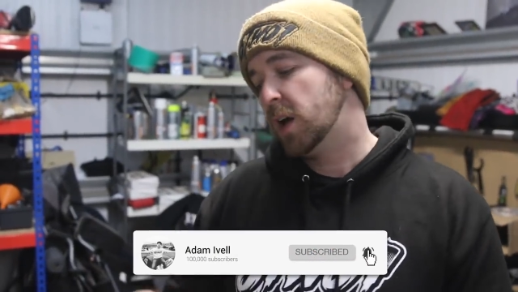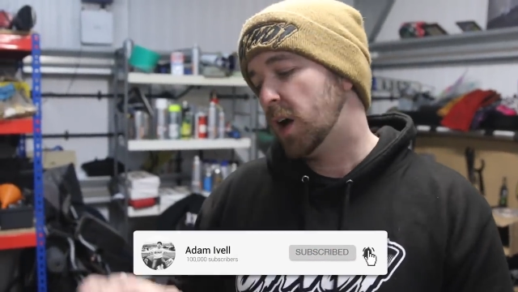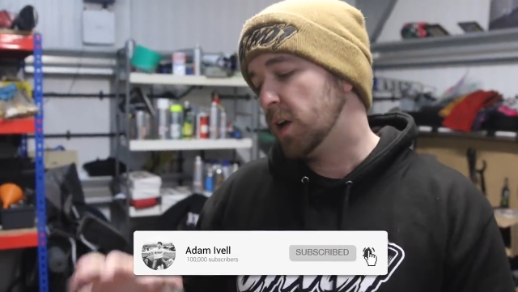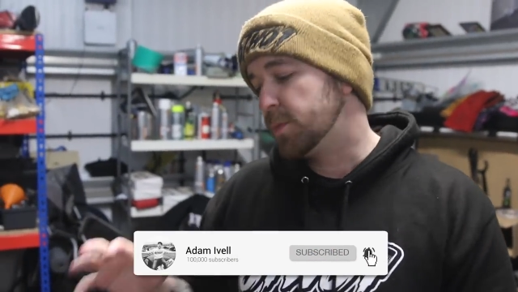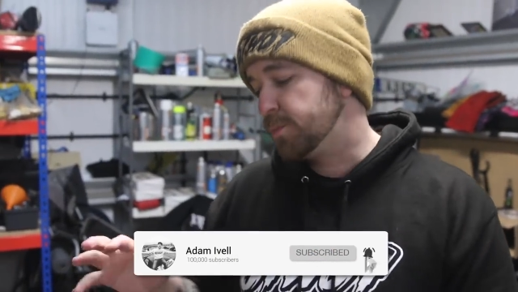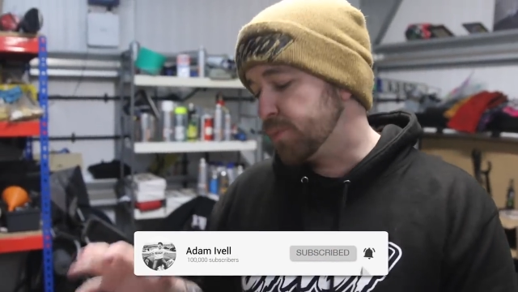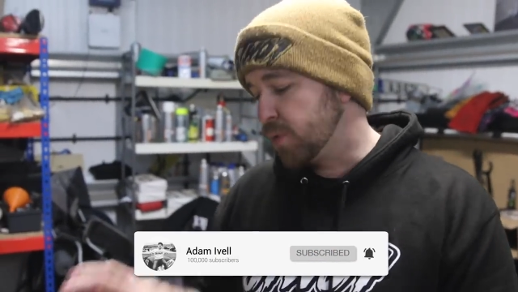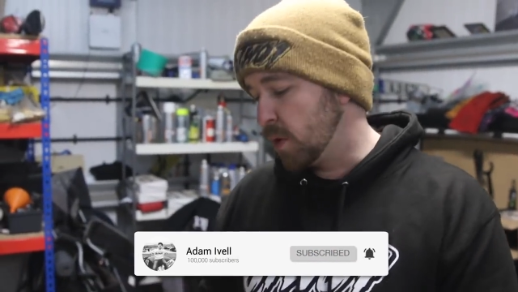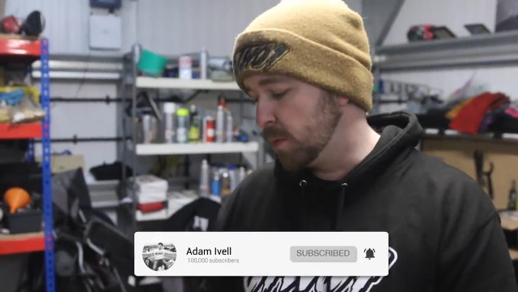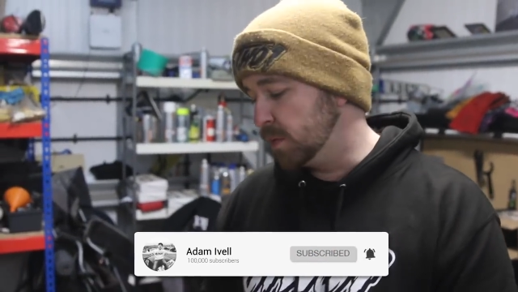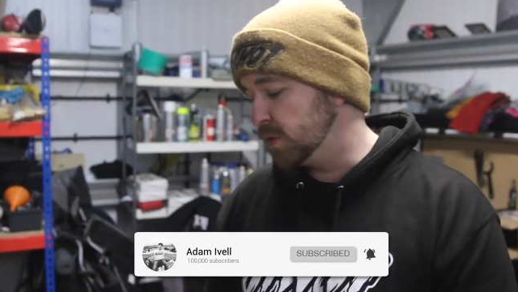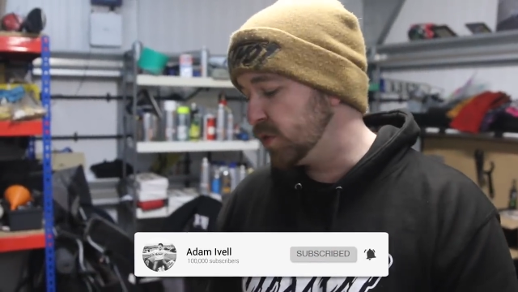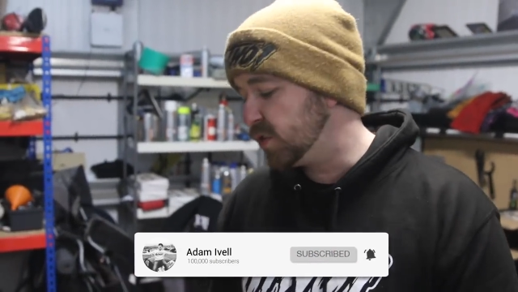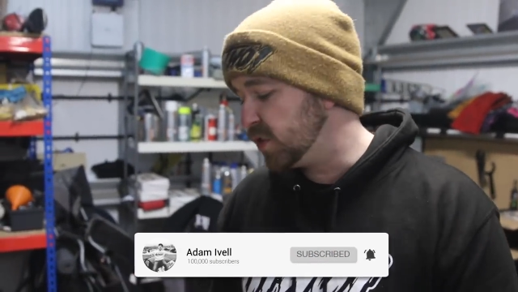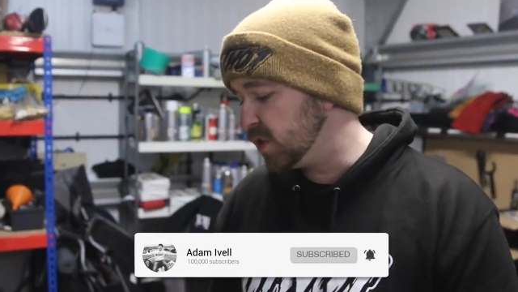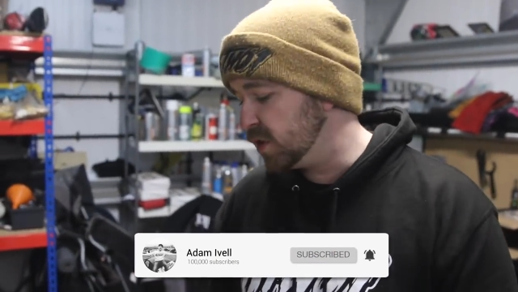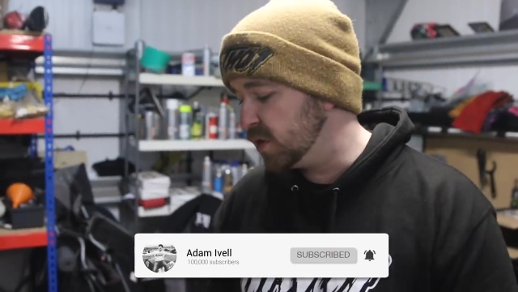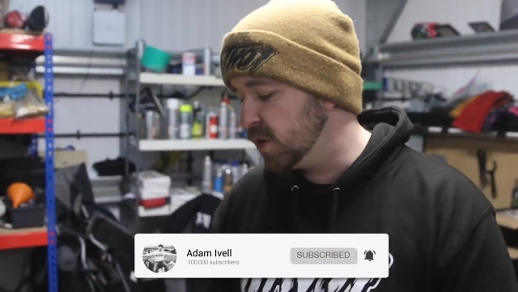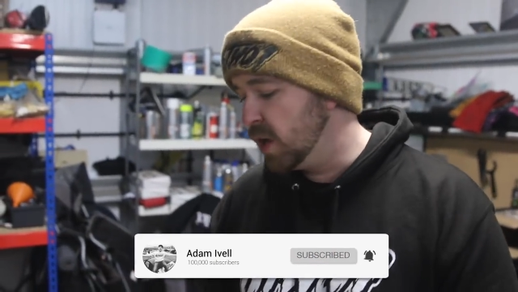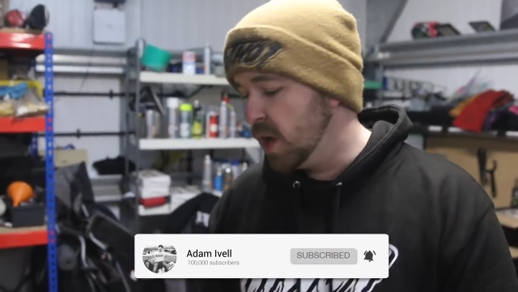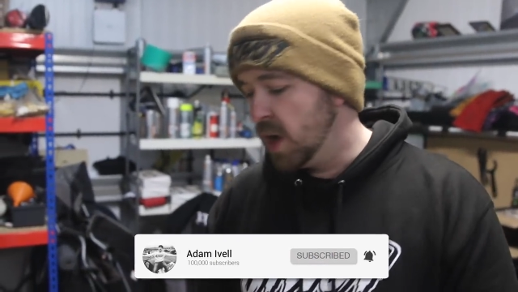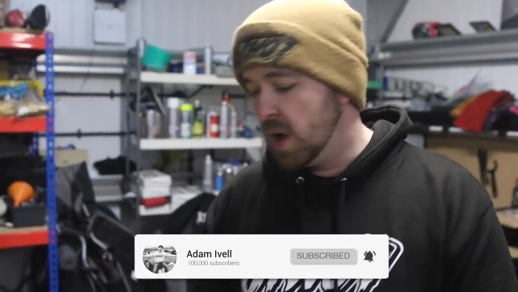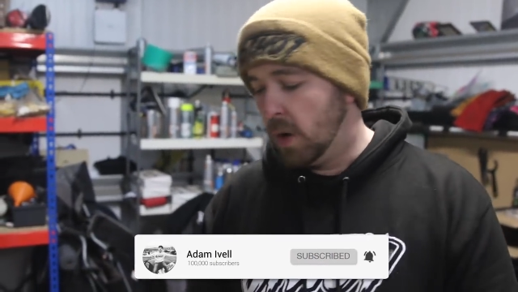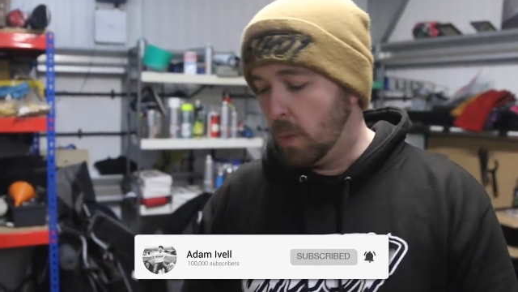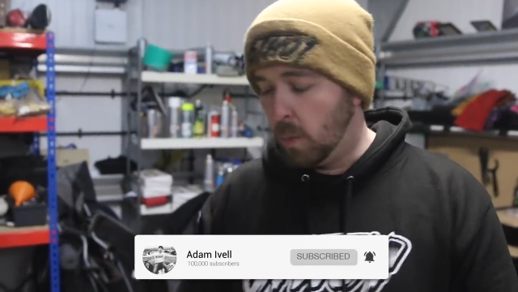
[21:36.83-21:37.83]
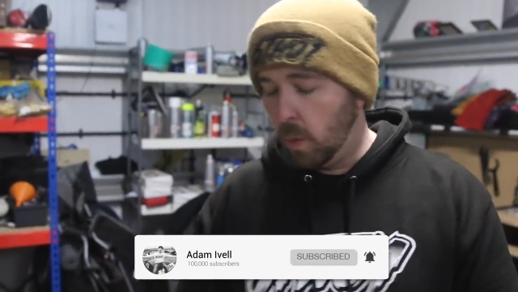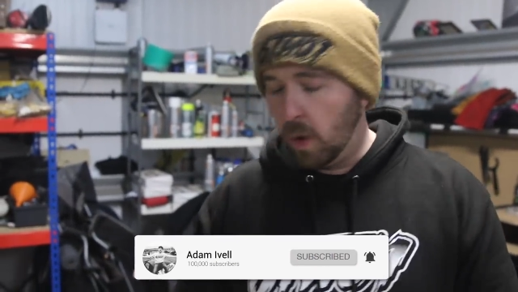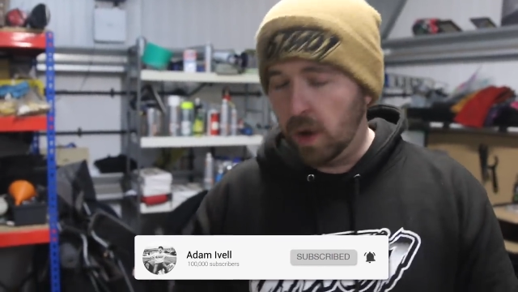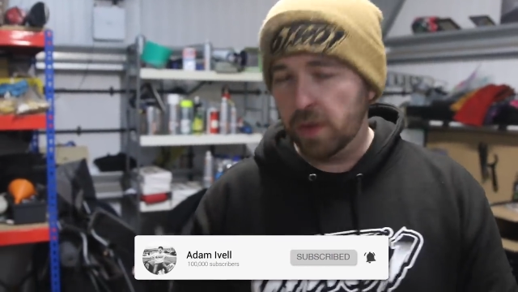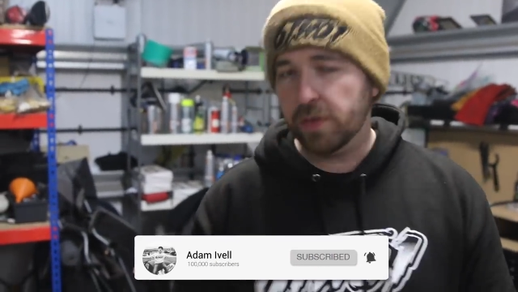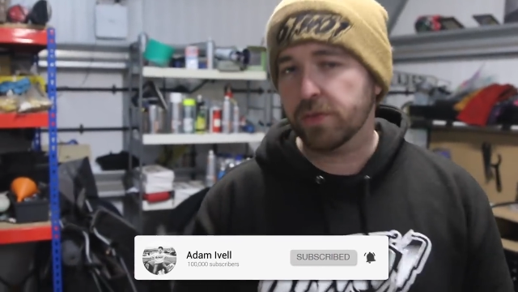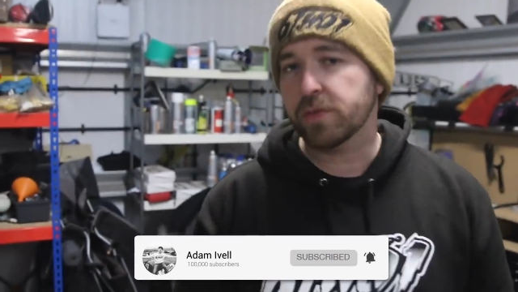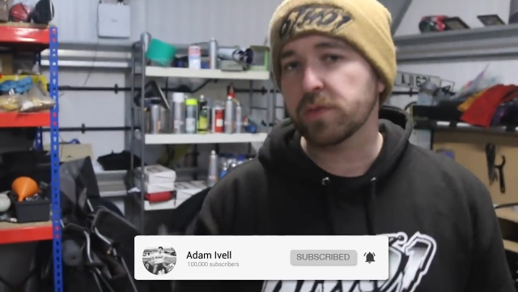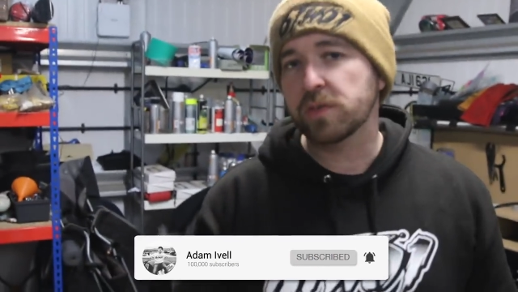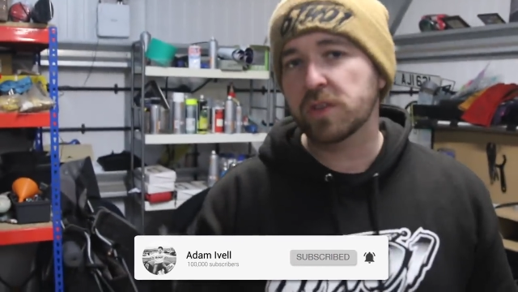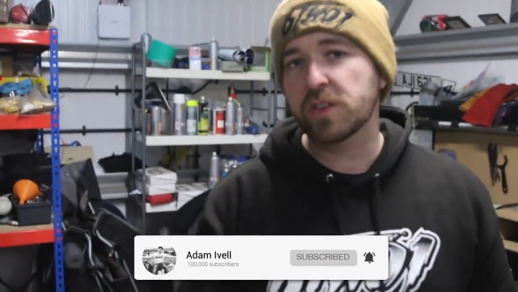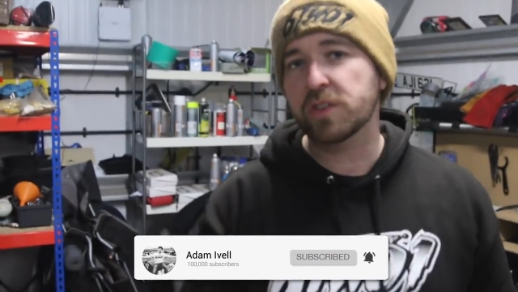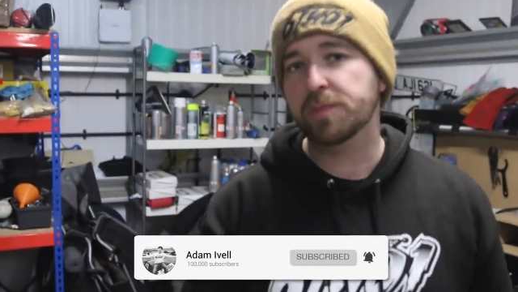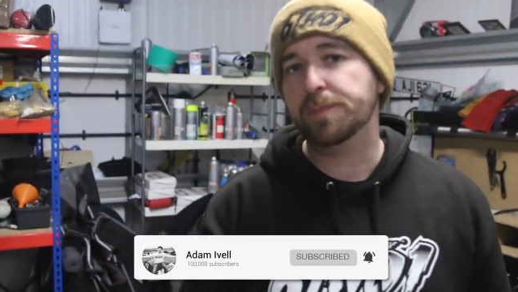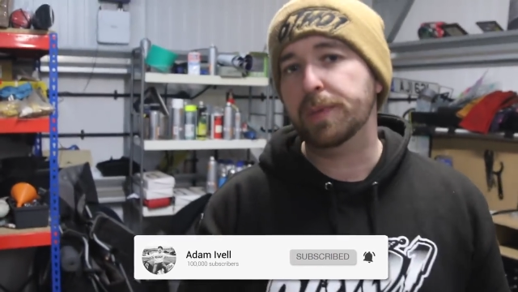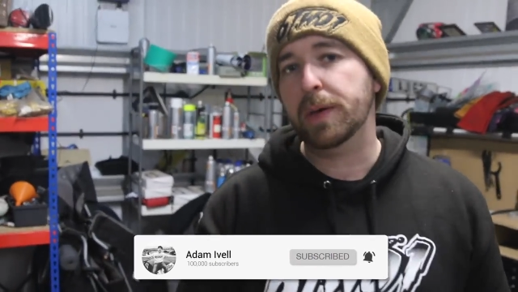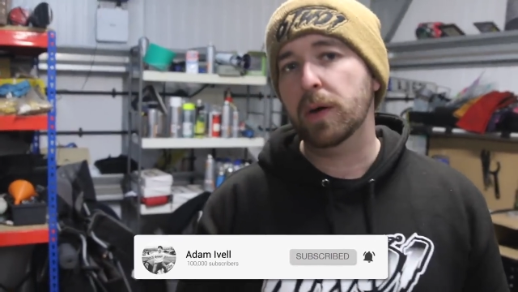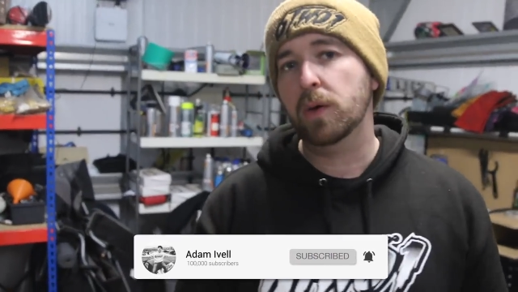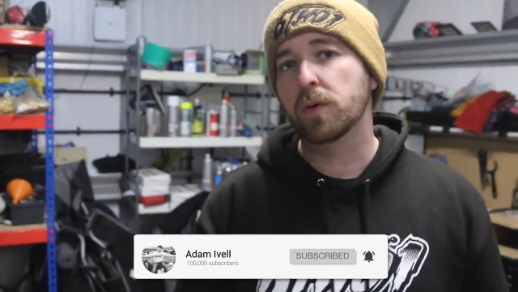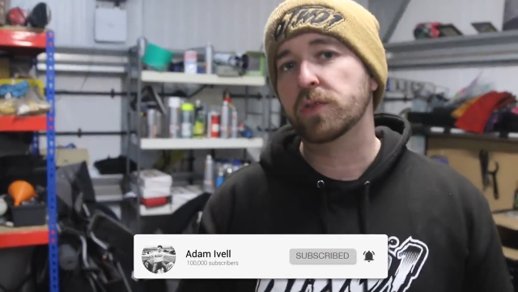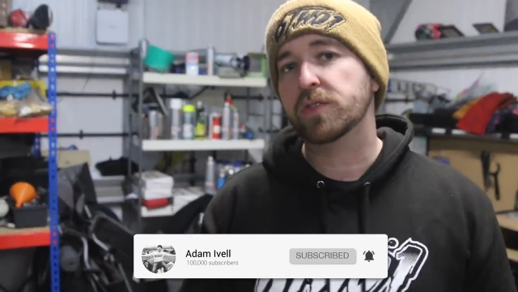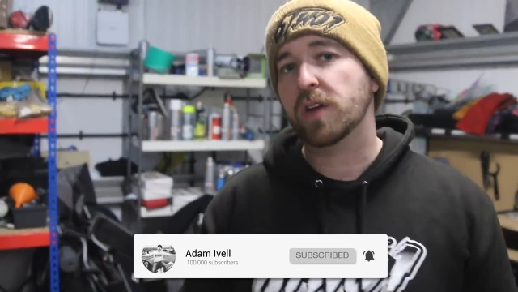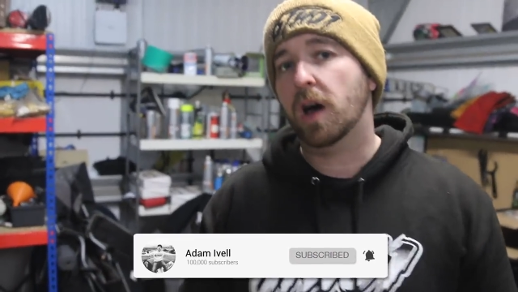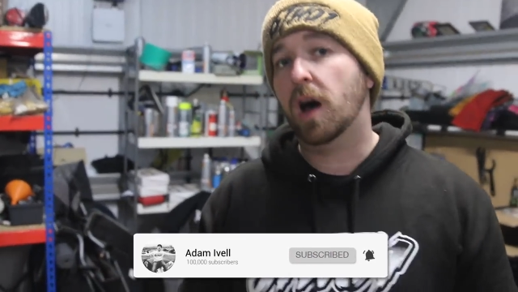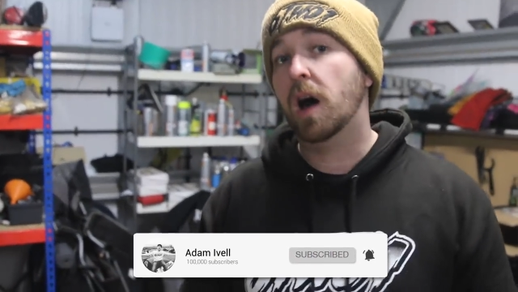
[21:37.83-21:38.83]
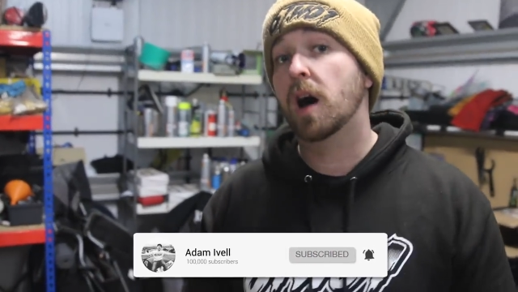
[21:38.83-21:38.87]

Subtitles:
I promise you, once all these builds